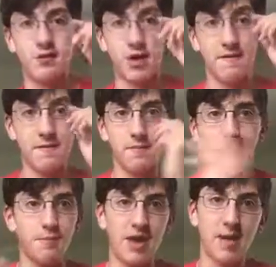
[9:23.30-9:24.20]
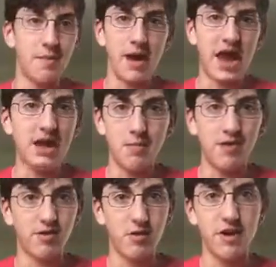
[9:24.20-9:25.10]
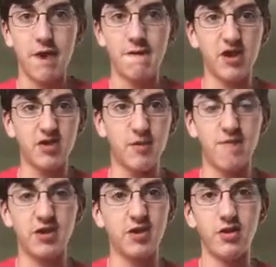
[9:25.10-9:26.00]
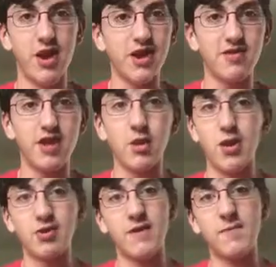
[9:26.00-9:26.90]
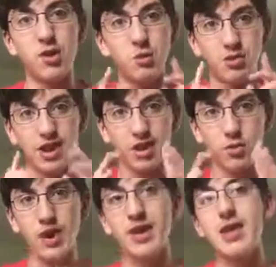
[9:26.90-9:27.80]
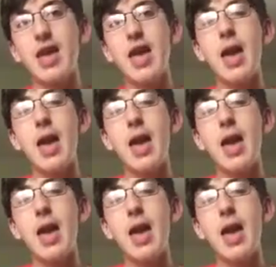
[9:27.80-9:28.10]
this is why I, my handyman here right now fixing fixing lights anyway, so I have to be kind of quiet.